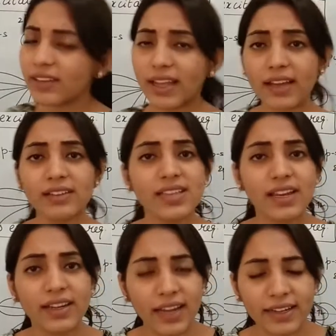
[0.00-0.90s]
angles are
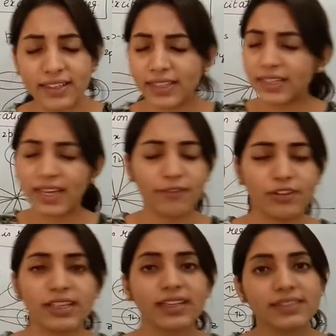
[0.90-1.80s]
at 90 degree,
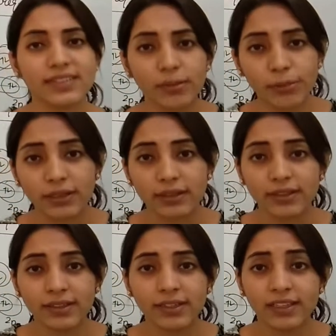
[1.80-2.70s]
everything is stable?
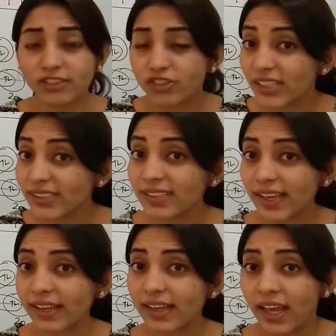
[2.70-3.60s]
Just
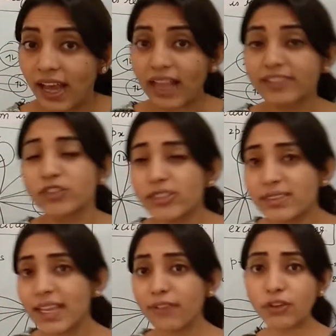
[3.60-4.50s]
think, I just
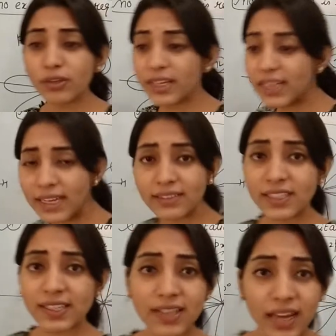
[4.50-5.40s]
gave you the hint
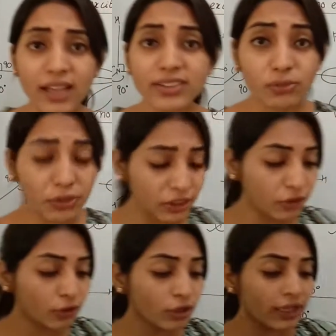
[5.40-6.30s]
in the last
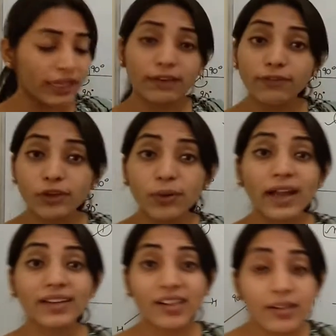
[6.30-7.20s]
video if you had
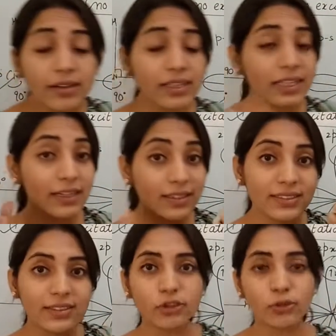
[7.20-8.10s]
clearly
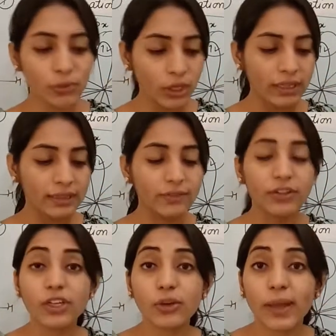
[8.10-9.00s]
listened to the
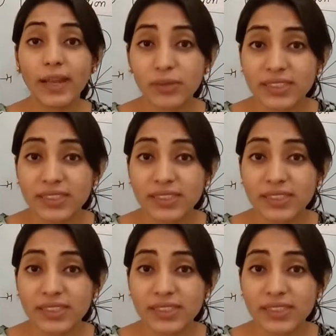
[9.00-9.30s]
video when I was